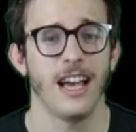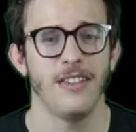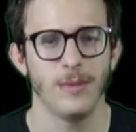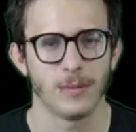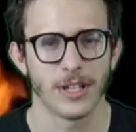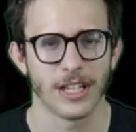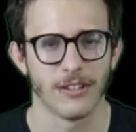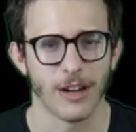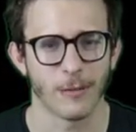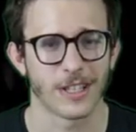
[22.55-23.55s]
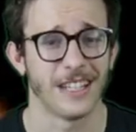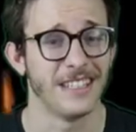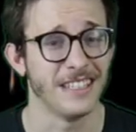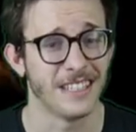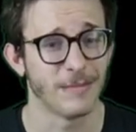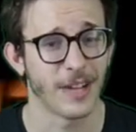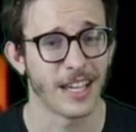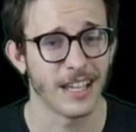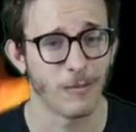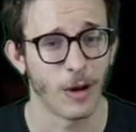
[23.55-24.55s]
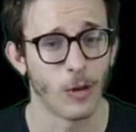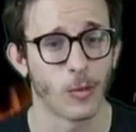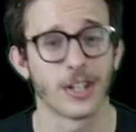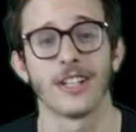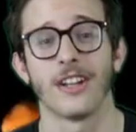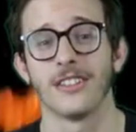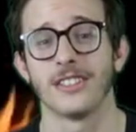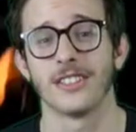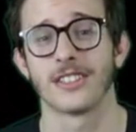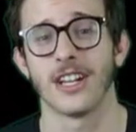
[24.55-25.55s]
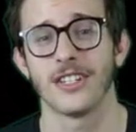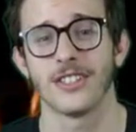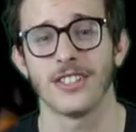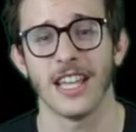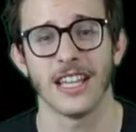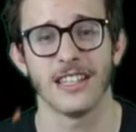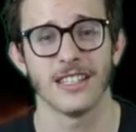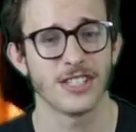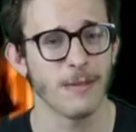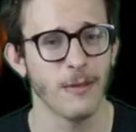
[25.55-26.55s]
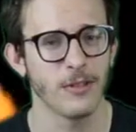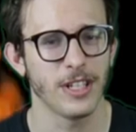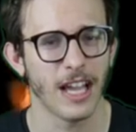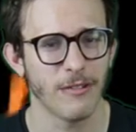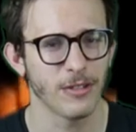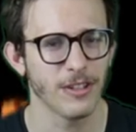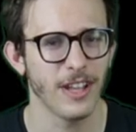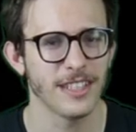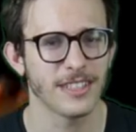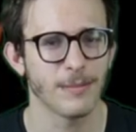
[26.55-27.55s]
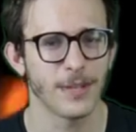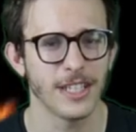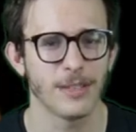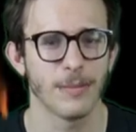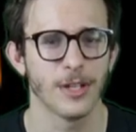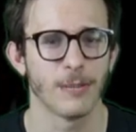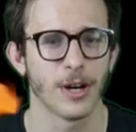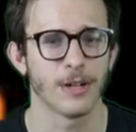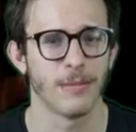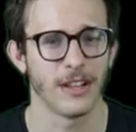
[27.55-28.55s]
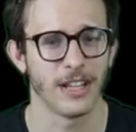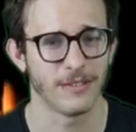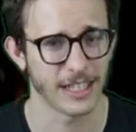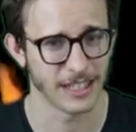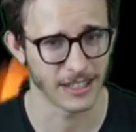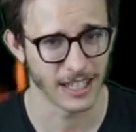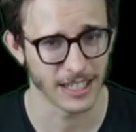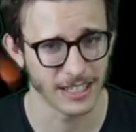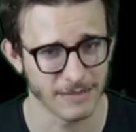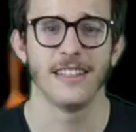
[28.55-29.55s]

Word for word: I've been playing around with an idea in my head while working on this discussion, and ashamedly, I've realized it plays a bigger part in my life than I'd like.